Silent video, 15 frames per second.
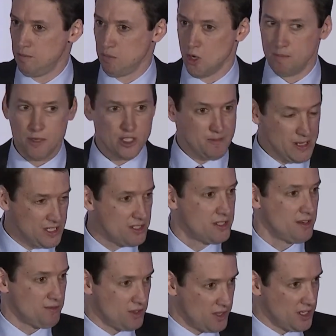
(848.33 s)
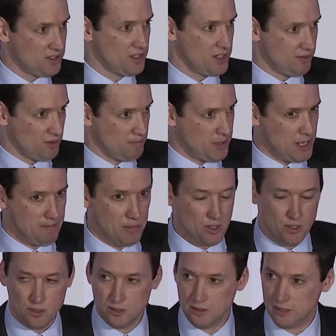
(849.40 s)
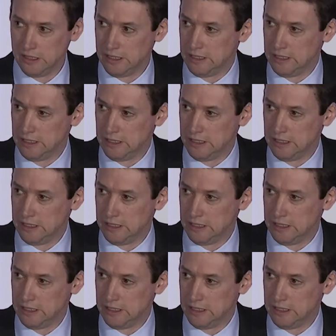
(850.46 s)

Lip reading: purpose means different things to different people.